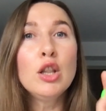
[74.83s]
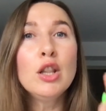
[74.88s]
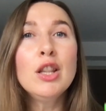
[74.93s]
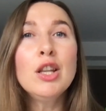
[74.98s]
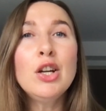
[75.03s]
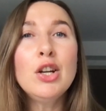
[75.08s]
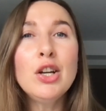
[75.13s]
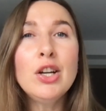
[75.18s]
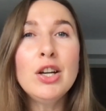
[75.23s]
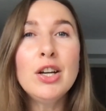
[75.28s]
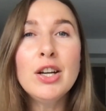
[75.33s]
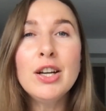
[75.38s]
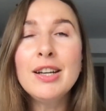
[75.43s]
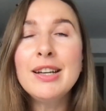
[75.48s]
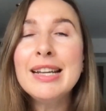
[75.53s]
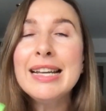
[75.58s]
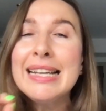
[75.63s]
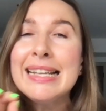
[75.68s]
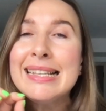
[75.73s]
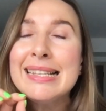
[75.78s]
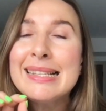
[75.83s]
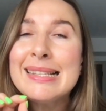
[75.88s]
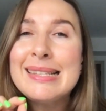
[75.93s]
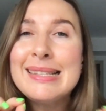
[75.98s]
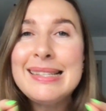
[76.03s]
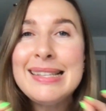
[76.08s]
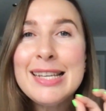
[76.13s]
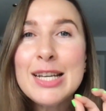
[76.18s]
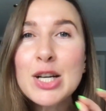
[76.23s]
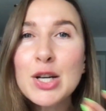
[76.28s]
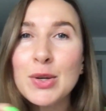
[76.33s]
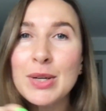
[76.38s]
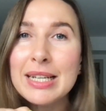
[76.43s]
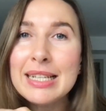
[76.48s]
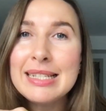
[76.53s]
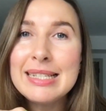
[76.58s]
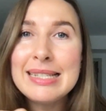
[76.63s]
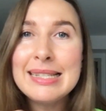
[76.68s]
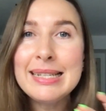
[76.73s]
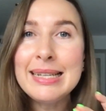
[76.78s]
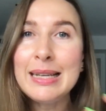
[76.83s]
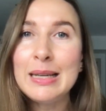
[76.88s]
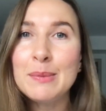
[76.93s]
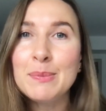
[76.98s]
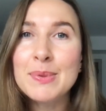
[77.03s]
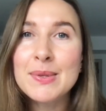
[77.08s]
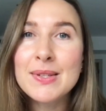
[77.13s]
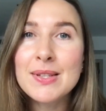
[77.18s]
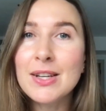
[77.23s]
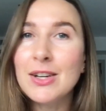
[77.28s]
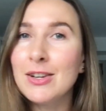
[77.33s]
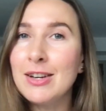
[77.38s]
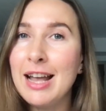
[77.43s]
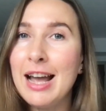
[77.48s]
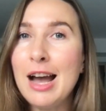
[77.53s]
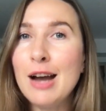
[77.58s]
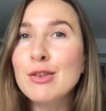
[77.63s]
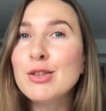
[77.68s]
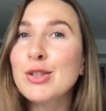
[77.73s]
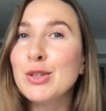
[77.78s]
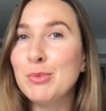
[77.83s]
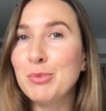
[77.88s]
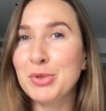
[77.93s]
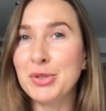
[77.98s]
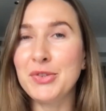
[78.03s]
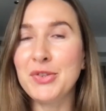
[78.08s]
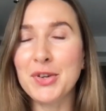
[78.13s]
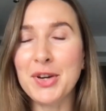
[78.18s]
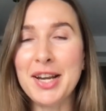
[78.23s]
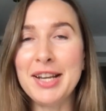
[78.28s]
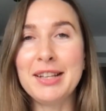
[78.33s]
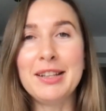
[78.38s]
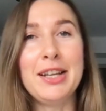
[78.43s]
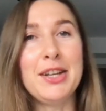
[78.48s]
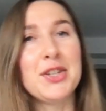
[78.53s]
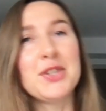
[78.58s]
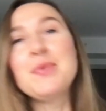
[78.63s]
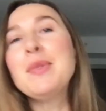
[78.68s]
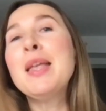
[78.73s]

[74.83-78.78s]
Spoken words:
learn secret tips on how to improve your English.